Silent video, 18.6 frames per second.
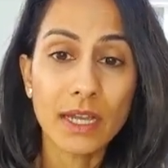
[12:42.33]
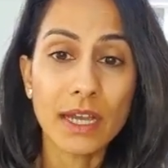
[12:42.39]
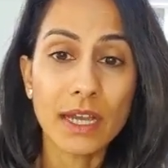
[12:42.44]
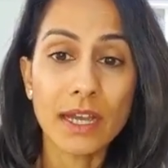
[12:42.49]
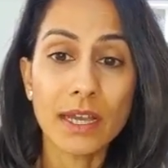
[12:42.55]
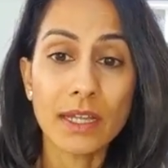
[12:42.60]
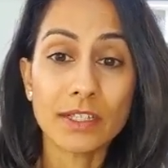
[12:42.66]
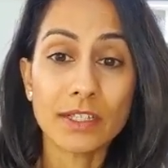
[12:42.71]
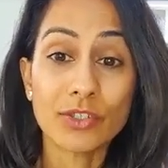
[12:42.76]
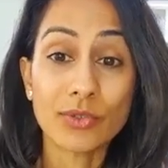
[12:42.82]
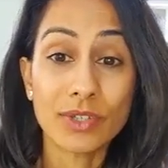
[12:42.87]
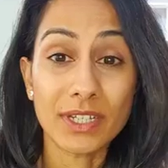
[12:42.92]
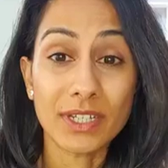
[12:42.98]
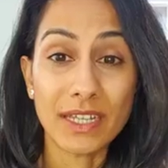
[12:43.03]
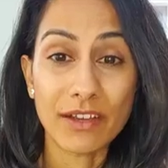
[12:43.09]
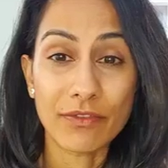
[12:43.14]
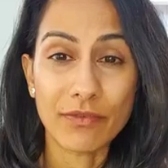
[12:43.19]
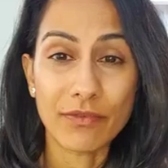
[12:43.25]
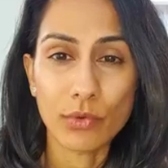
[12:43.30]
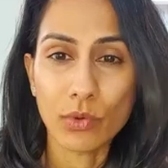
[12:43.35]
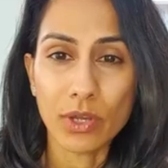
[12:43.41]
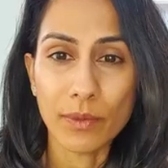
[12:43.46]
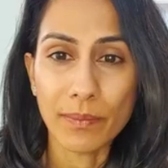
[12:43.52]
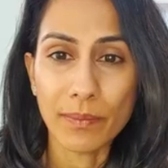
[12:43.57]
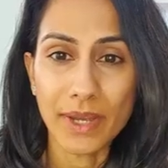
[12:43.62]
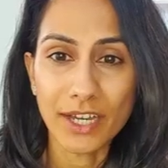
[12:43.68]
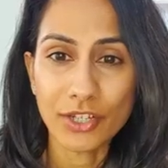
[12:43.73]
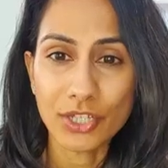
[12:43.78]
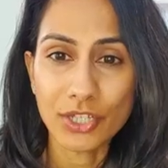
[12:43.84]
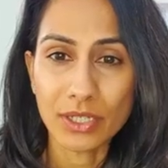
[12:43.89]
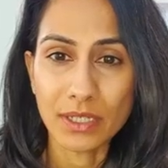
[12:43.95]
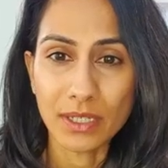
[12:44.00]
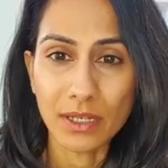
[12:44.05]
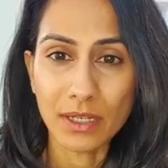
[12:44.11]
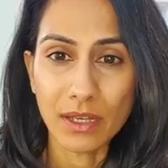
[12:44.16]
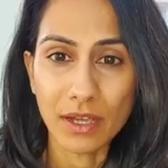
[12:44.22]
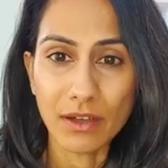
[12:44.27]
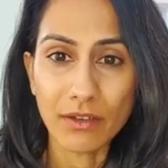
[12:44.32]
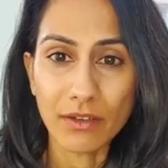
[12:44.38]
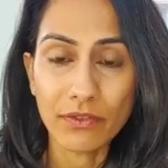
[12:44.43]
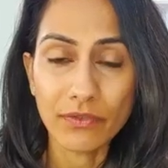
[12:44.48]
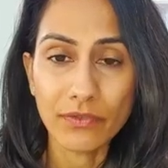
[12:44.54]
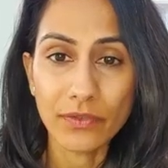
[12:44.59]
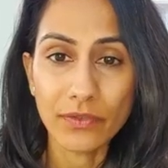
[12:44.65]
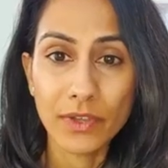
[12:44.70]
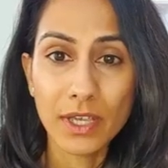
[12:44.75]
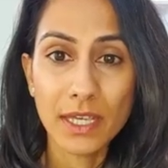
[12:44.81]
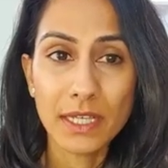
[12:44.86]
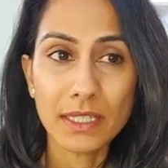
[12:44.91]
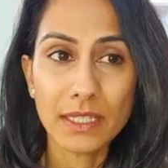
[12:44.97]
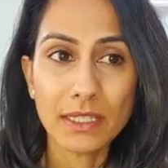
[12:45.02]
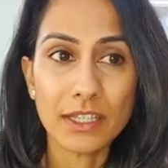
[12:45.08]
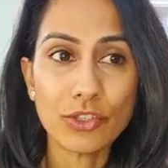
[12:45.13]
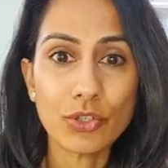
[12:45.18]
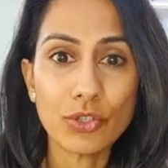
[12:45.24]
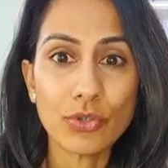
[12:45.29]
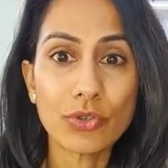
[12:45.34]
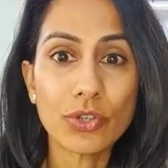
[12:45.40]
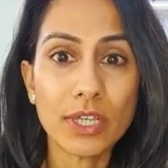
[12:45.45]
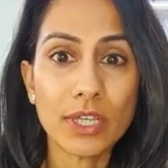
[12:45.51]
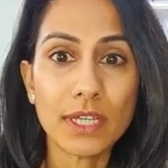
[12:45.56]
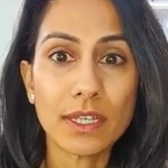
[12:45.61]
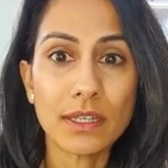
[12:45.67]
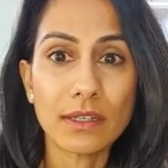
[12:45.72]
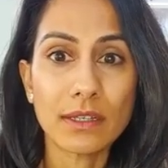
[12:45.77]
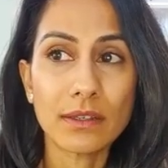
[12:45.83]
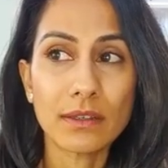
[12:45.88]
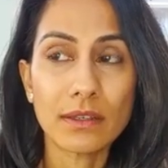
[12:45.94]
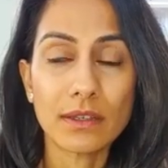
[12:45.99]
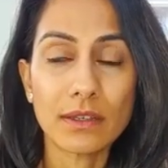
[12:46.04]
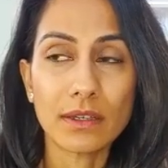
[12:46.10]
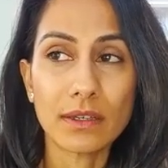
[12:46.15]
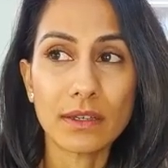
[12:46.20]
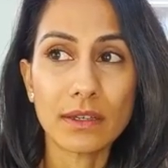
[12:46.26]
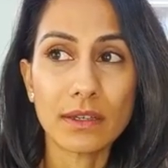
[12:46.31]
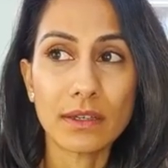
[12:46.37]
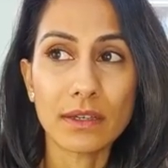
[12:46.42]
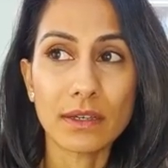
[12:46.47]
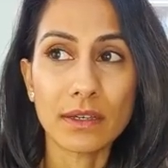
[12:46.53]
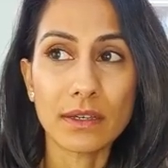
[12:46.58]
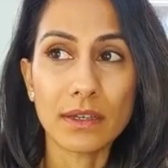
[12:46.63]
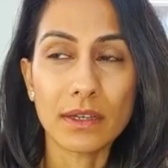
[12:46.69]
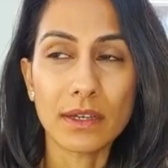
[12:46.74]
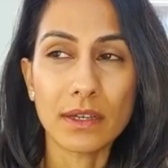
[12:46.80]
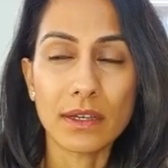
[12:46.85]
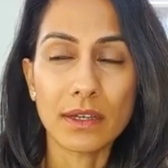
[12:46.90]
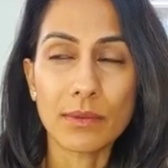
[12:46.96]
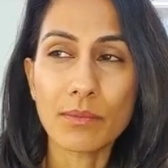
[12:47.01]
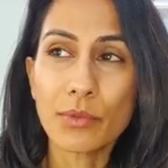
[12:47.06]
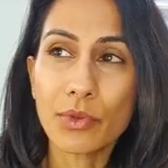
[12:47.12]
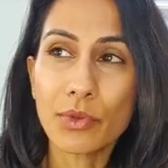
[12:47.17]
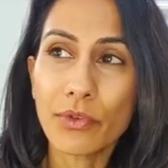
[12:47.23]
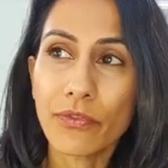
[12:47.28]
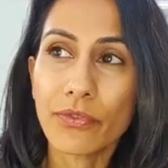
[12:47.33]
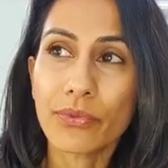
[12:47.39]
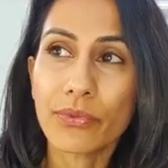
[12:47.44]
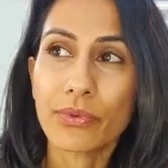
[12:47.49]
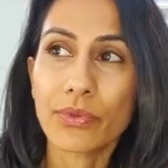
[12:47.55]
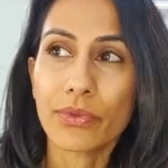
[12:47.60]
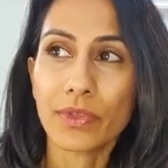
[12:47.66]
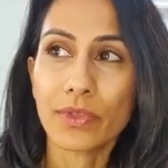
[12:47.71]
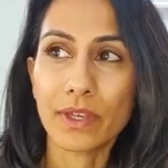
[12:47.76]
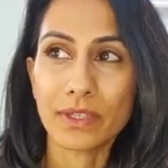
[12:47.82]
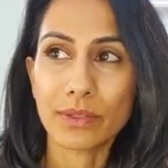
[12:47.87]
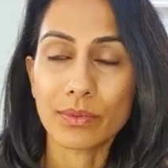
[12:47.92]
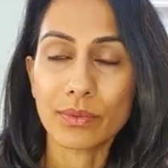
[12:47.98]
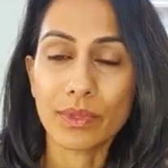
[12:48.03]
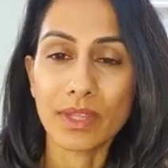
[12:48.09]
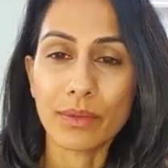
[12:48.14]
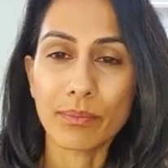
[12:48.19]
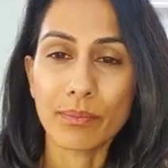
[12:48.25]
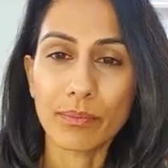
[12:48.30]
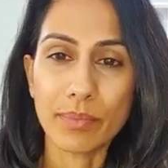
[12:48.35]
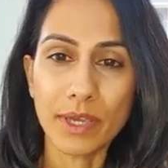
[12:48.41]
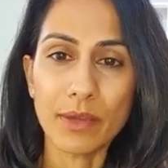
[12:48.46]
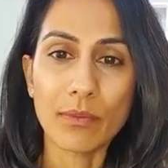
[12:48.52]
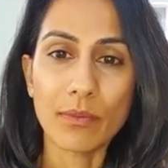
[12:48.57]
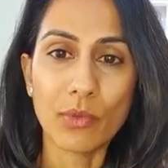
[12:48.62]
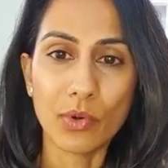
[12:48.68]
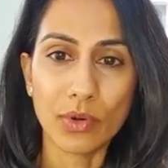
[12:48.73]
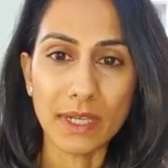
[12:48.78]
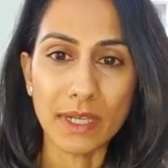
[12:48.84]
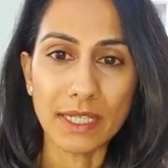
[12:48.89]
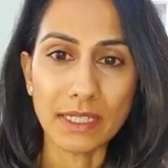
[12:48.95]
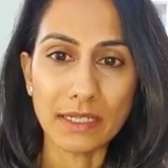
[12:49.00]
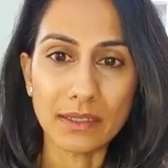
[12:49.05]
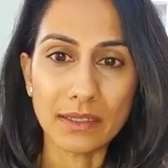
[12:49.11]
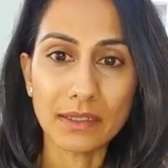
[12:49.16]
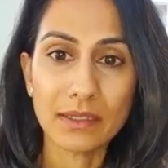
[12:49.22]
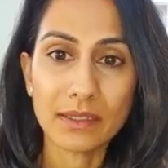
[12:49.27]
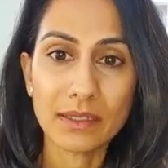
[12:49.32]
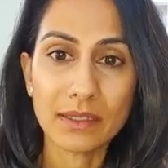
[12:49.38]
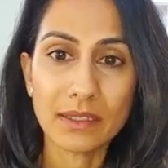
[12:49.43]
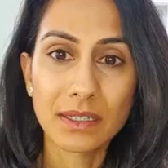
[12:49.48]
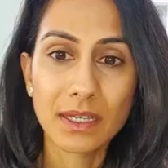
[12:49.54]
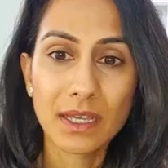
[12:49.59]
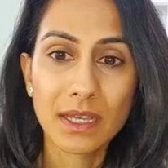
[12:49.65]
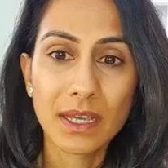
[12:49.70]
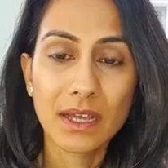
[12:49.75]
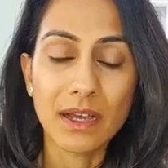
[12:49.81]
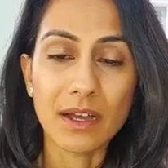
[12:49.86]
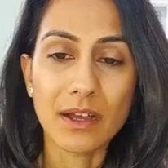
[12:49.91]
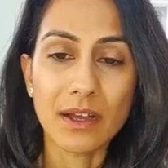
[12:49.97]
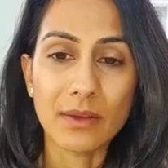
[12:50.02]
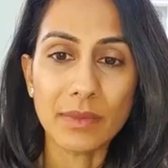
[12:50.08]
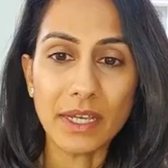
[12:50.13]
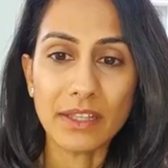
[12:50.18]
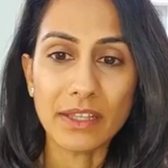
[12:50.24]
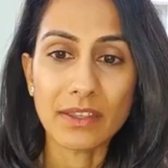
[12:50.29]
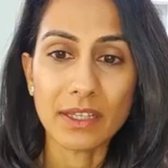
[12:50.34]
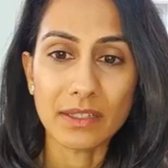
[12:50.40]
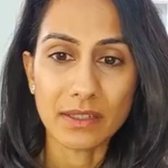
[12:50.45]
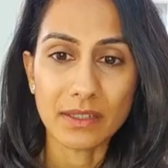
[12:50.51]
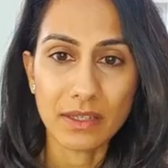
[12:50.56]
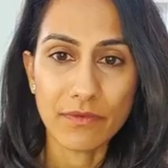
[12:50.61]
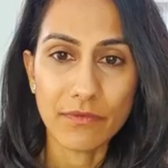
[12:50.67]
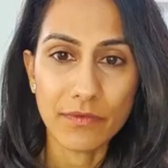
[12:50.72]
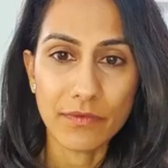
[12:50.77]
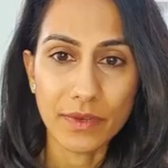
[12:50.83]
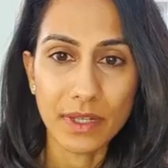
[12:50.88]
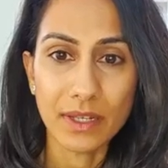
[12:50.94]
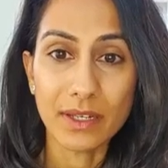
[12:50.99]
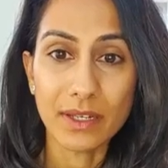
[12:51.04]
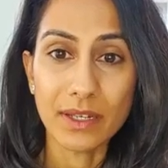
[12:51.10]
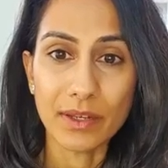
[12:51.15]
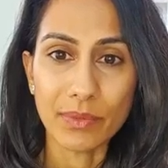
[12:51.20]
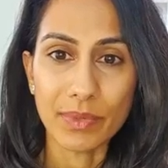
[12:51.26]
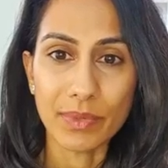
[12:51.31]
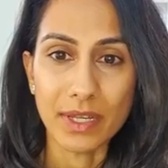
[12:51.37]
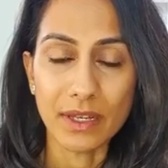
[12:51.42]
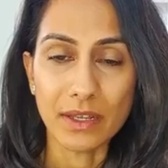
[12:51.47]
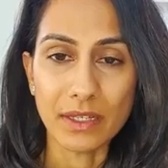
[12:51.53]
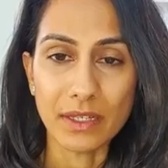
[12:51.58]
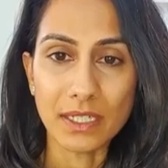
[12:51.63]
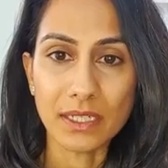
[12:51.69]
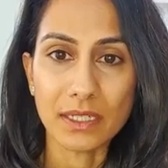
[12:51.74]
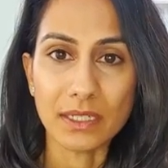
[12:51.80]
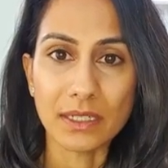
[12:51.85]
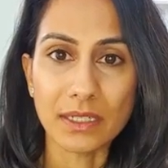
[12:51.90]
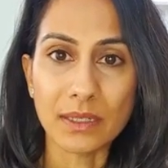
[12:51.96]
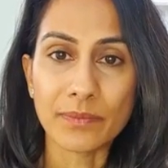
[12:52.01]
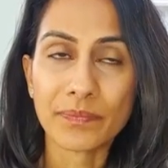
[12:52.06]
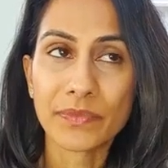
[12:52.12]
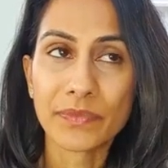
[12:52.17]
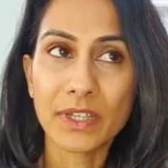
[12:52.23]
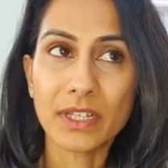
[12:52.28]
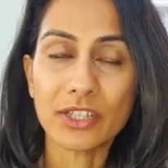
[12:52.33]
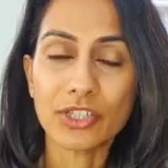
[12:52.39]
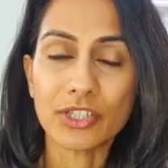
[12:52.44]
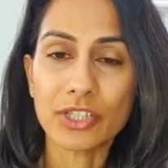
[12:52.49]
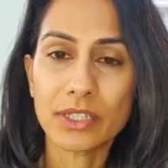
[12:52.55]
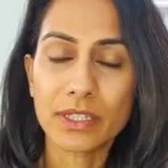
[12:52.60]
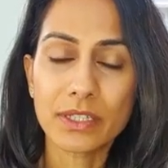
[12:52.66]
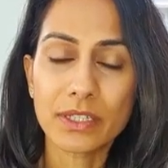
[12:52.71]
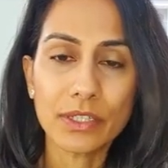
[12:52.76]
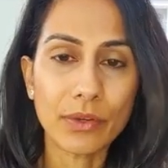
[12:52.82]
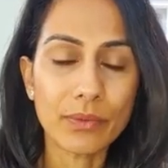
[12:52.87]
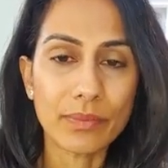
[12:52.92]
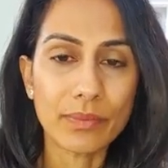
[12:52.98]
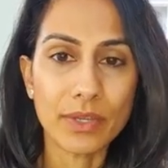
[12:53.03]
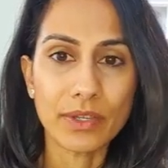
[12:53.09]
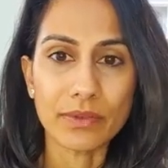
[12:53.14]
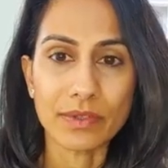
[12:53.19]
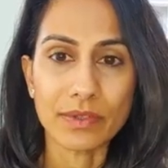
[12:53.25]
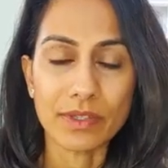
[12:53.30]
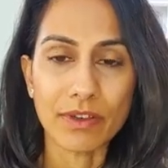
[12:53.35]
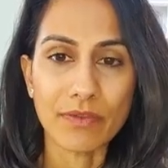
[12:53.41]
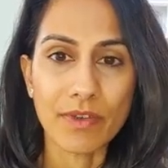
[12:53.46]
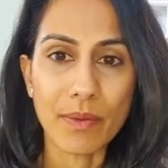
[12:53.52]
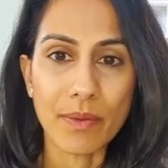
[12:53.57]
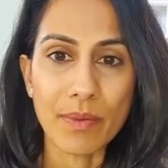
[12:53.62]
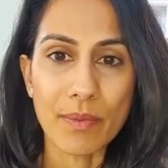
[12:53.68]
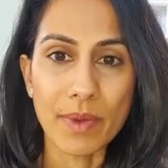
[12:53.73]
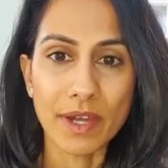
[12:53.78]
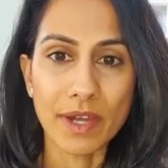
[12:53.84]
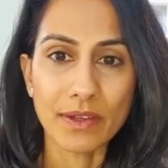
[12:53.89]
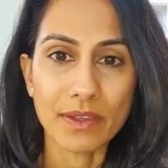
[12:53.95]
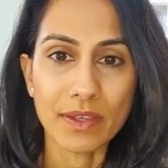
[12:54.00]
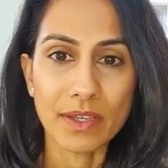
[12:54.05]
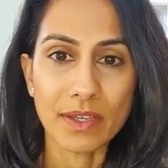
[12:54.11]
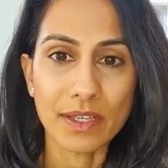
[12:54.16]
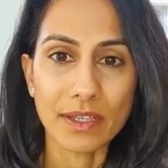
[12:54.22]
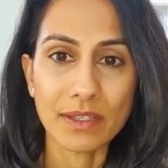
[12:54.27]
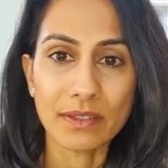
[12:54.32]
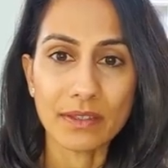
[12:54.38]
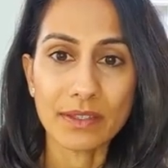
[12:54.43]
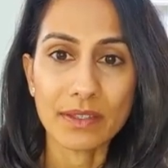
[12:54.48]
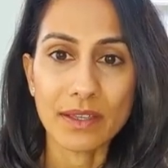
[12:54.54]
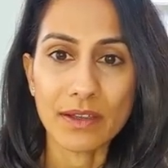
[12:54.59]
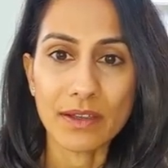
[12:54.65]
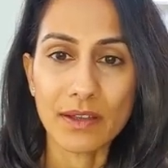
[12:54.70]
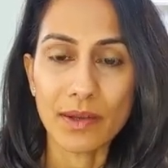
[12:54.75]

and you can have full compassion and love, then you can move through things with a bit more ease, and things can feel a little bit lighter. Like, just don't beat yourself up about things.